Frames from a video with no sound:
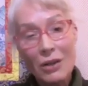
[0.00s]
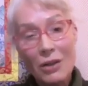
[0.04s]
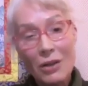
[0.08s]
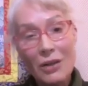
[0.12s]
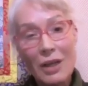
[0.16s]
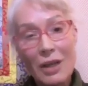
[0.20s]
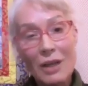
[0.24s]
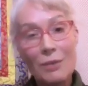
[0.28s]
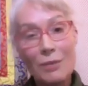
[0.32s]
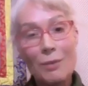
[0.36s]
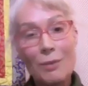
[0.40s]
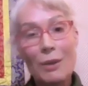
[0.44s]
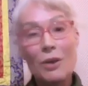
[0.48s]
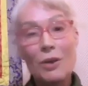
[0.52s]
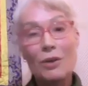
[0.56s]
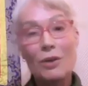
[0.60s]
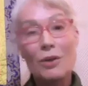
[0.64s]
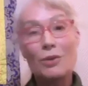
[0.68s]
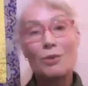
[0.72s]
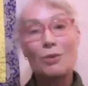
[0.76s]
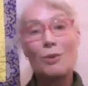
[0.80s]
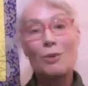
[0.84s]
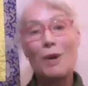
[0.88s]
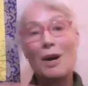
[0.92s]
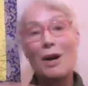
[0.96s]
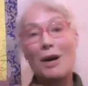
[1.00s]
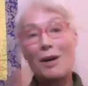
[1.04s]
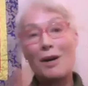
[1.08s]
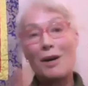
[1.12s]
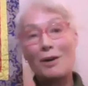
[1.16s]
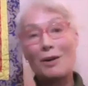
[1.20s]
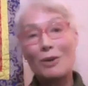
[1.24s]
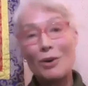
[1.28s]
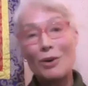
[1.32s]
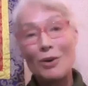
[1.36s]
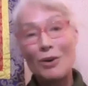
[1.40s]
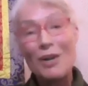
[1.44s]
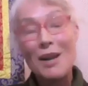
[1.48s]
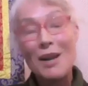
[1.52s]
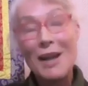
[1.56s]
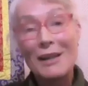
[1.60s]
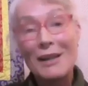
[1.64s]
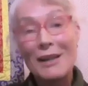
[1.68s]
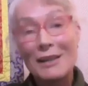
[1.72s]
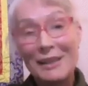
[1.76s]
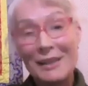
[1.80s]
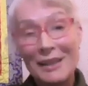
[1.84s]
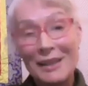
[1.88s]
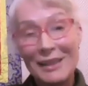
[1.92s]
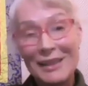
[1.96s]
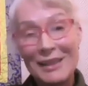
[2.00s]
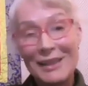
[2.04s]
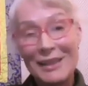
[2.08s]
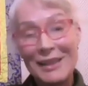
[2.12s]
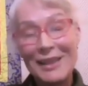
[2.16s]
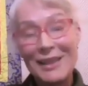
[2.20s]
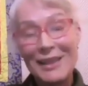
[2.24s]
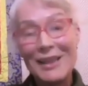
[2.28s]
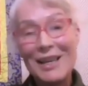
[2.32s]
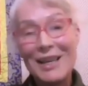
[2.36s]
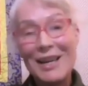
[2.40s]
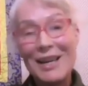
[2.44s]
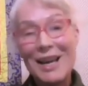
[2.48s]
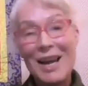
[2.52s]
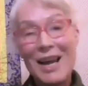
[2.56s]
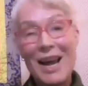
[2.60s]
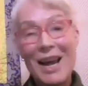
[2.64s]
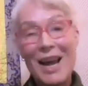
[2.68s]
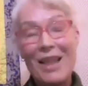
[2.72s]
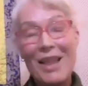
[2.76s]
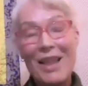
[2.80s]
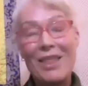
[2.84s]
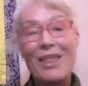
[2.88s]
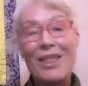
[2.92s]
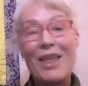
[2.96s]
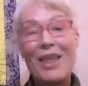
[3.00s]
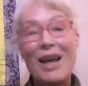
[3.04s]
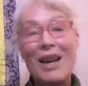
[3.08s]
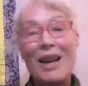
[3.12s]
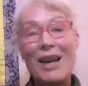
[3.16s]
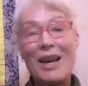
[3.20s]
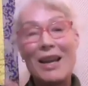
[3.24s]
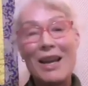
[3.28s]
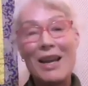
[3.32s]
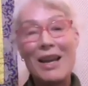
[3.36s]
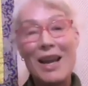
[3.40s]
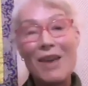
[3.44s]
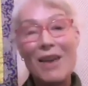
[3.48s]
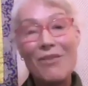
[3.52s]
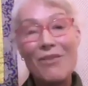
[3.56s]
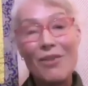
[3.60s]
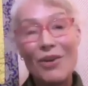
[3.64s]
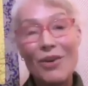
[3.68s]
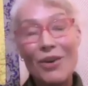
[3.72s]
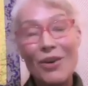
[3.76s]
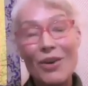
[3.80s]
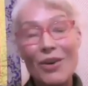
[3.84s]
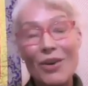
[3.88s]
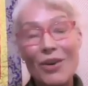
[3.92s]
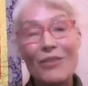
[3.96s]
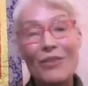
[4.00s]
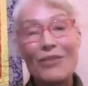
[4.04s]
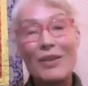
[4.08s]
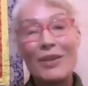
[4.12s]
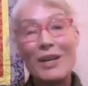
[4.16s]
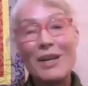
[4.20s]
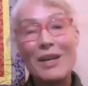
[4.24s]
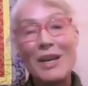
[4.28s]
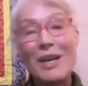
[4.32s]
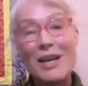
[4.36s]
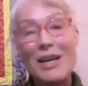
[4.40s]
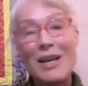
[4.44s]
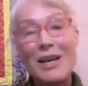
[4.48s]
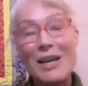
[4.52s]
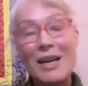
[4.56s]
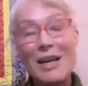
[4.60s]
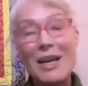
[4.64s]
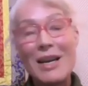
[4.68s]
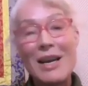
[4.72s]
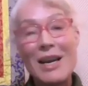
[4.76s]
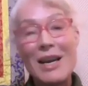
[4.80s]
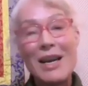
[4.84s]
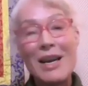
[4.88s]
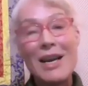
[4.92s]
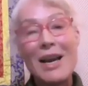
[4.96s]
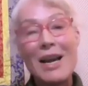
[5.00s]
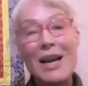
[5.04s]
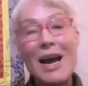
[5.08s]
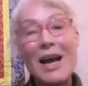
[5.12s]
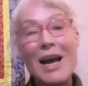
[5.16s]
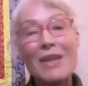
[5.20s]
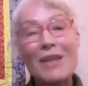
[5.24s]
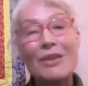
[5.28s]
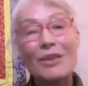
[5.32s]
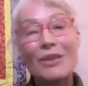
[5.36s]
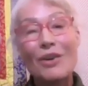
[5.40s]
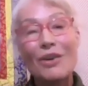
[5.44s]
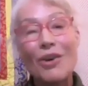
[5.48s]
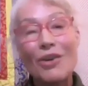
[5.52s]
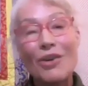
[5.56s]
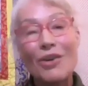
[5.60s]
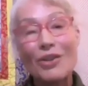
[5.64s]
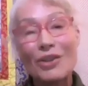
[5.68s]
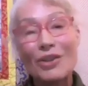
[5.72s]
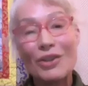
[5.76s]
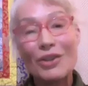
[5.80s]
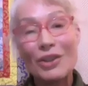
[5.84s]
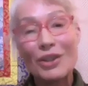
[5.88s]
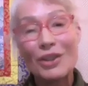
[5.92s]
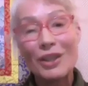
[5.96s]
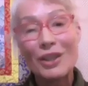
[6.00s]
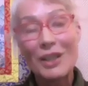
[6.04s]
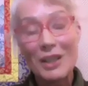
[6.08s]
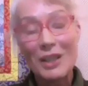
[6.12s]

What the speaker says: That's because we are connected at that level of the ninth consciousness